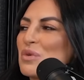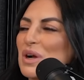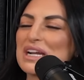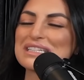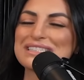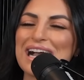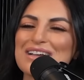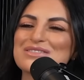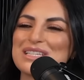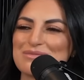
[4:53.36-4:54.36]
We're going to
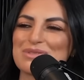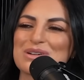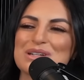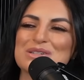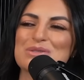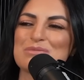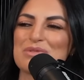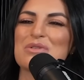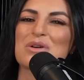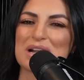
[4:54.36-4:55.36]
dive deeper into a
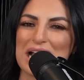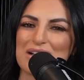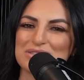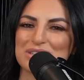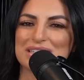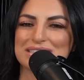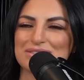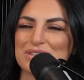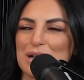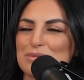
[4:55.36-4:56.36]
before and after in a
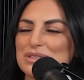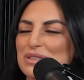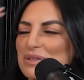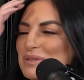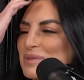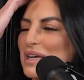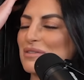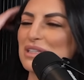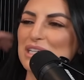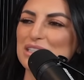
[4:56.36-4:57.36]
different episode. We're
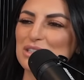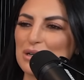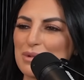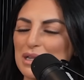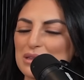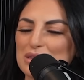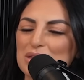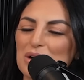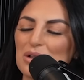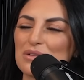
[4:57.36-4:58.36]
not really going to talk about it
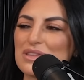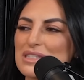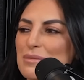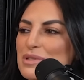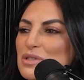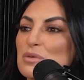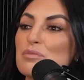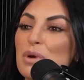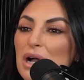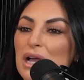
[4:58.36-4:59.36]
all of this episode,
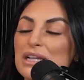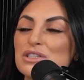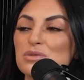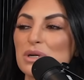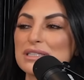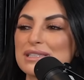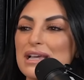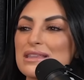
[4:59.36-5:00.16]
but I do want to say